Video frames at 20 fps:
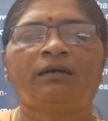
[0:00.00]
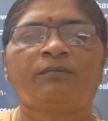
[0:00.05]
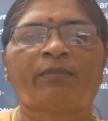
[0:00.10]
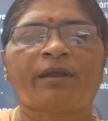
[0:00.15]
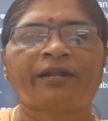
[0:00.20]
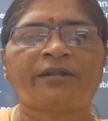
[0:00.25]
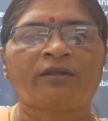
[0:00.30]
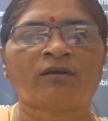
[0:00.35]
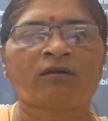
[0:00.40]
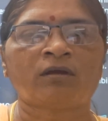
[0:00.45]

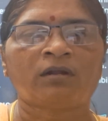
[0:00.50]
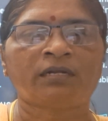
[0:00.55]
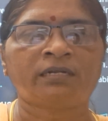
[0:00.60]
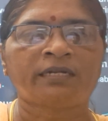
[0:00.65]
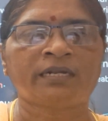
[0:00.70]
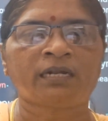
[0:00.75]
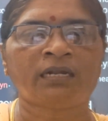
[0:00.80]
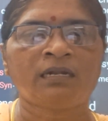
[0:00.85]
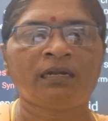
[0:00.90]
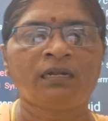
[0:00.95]

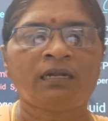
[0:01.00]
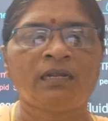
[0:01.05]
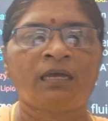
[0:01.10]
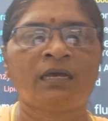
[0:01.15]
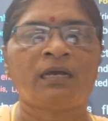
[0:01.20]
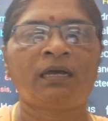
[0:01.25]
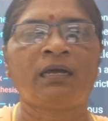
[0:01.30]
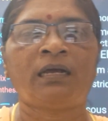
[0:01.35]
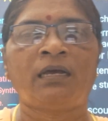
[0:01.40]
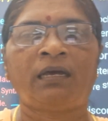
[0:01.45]
mitochondrial
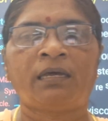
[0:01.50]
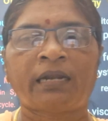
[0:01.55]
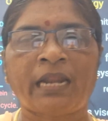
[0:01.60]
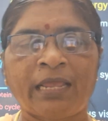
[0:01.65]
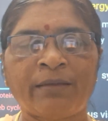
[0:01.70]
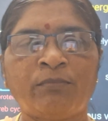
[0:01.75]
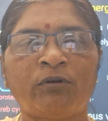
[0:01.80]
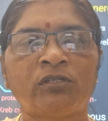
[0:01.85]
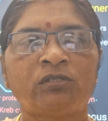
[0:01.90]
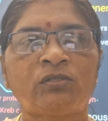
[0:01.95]
uh,
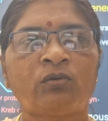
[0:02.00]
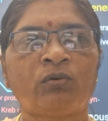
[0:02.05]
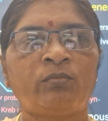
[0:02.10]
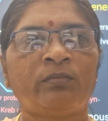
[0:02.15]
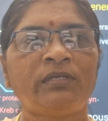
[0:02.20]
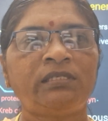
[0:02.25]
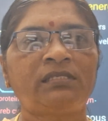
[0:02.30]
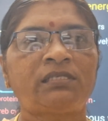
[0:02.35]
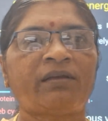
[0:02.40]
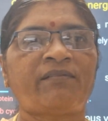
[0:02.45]

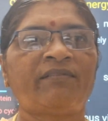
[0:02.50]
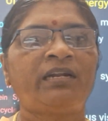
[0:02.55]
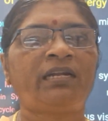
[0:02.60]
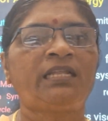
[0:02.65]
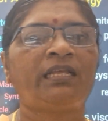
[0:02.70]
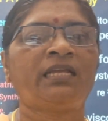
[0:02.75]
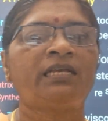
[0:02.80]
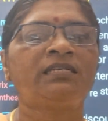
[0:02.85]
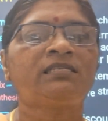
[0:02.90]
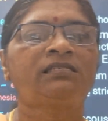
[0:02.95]
ribosome is
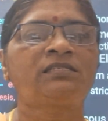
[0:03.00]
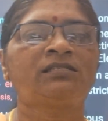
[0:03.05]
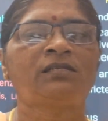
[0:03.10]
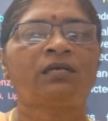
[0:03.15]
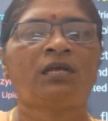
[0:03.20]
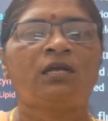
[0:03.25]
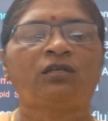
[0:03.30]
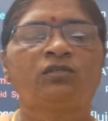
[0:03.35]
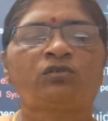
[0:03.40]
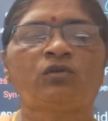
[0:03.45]
70S.
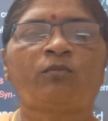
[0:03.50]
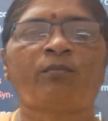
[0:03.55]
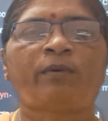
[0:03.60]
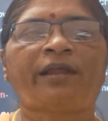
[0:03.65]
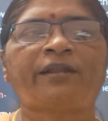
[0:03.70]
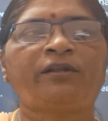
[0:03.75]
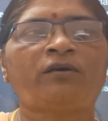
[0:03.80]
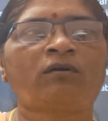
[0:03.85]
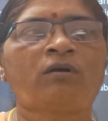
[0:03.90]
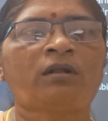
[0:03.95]
So
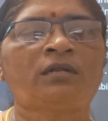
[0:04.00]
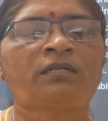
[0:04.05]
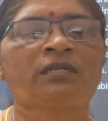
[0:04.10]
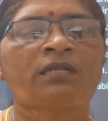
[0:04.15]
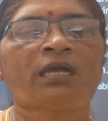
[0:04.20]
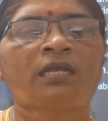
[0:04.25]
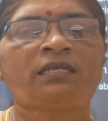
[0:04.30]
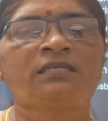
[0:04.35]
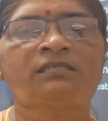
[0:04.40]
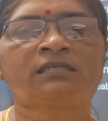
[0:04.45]

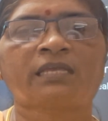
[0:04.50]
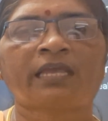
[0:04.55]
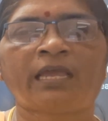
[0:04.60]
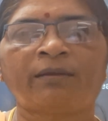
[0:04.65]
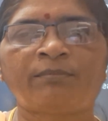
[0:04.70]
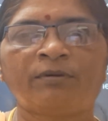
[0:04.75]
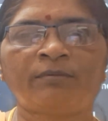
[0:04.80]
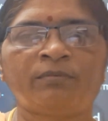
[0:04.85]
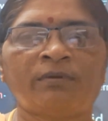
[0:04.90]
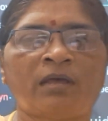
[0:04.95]
mitochondria is
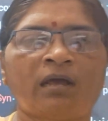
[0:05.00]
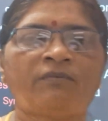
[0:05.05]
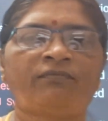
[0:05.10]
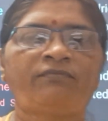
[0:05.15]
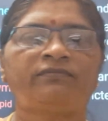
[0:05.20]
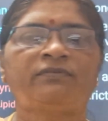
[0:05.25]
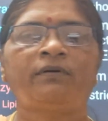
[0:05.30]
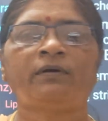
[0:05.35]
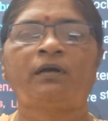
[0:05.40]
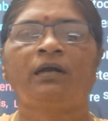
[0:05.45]
capable
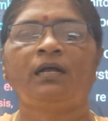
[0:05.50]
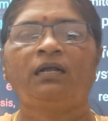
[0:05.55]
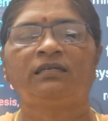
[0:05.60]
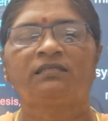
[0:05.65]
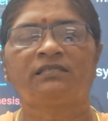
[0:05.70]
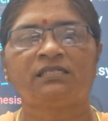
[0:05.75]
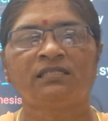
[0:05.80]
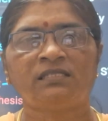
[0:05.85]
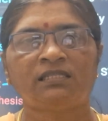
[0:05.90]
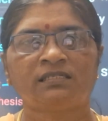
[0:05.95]
of
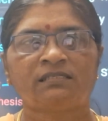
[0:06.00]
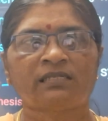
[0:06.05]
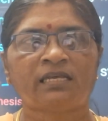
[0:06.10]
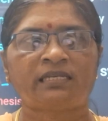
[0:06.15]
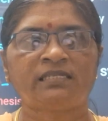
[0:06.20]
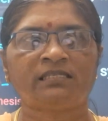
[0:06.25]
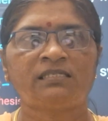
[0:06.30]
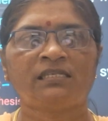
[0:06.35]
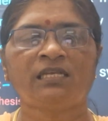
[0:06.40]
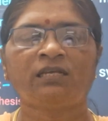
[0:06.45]

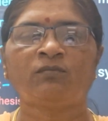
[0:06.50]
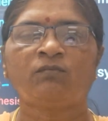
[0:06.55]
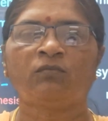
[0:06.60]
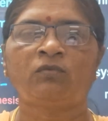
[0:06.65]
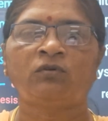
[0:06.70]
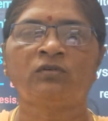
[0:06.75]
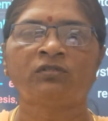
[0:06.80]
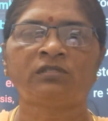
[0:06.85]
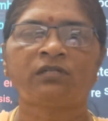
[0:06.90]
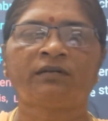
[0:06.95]
synthesizing
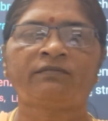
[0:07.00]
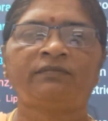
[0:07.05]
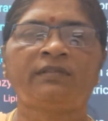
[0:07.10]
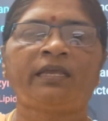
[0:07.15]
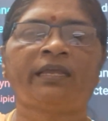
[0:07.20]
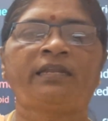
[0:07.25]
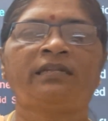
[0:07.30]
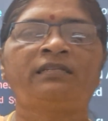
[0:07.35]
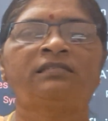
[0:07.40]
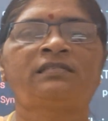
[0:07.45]
most of the
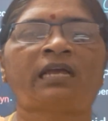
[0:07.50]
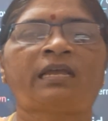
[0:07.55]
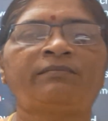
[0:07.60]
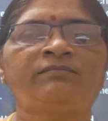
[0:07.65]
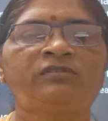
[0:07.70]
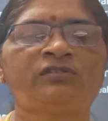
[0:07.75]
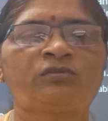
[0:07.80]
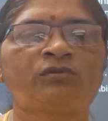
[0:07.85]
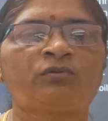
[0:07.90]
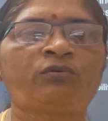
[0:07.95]

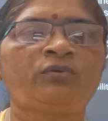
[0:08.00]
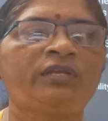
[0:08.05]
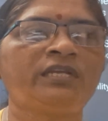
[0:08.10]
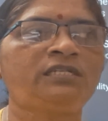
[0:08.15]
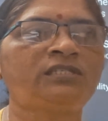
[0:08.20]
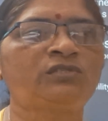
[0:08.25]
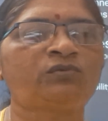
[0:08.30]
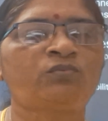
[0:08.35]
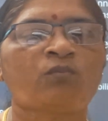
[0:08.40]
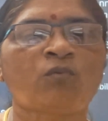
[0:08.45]
enzymes through
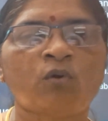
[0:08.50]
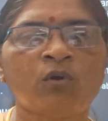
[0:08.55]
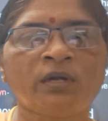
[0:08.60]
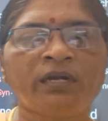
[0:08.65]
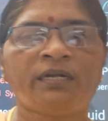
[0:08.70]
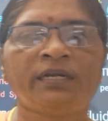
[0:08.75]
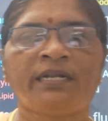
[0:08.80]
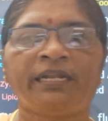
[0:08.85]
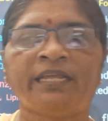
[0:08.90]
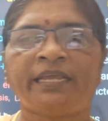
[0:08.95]
its
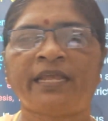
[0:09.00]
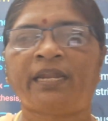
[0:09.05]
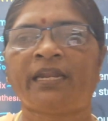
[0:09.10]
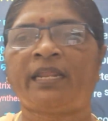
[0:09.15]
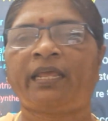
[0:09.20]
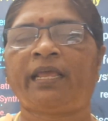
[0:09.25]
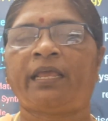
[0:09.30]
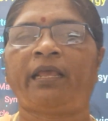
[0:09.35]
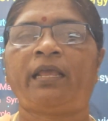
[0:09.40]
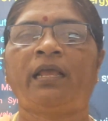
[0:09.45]
own
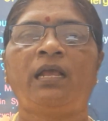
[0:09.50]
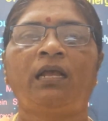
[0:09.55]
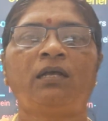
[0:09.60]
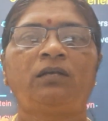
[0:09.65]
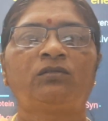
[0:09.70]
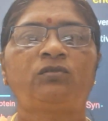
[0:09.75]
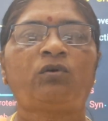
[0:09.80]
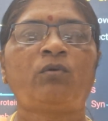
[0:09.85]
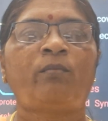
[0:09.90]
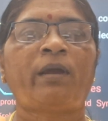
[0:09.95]
DNA.
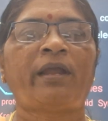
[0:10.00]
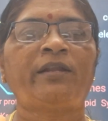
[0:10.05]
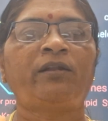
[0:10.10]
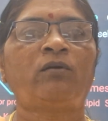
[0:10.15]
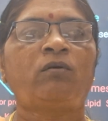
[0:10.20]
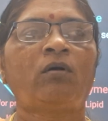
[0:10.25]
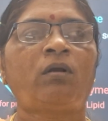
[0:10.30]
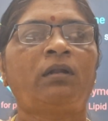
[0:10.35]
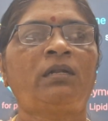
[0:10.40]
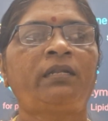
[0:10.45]
So
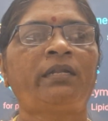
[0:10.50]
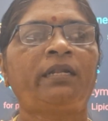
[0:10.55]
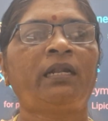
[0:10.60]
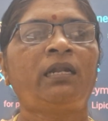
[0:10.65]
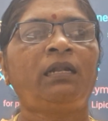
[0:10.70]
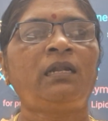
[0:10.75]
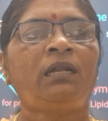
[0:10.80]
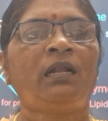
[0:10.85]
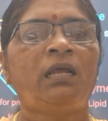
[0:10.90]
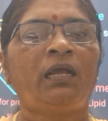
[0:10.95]

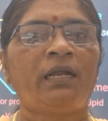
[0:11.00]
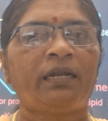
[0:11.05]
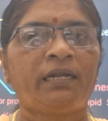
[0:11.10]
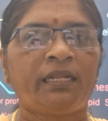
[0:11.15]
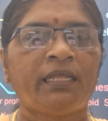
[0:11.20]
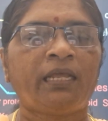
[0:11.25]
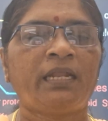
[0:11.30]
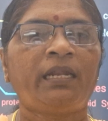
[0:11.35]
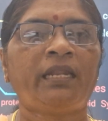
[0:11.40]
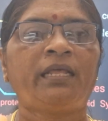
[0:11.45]
mitochondrial
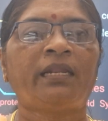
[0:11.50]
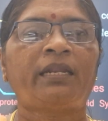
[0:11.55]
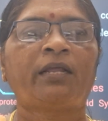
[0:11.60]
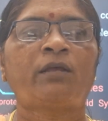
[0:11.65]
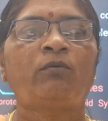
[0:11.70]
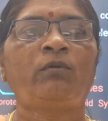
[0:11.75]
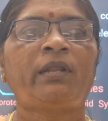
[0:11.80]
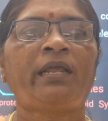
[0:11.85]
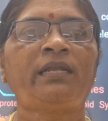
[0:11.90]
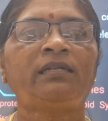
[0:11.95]
DNA
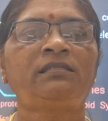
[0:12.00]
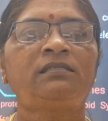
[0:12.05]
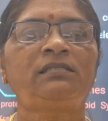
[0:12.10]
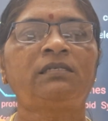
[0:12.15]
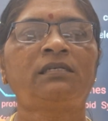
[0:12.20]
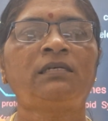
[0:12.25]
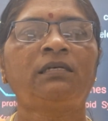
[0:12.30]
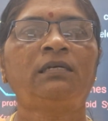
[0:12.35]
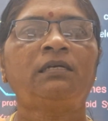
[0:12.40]
regulates